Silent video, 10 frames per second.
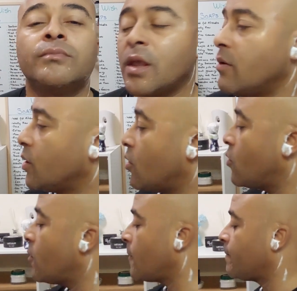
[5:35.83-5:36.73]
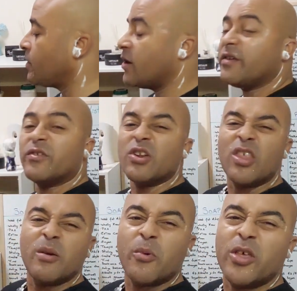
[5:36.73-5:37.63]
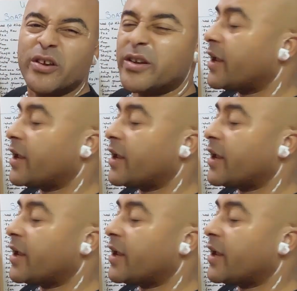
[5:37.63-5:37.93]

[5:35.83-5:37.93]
There we go, not even gonna bother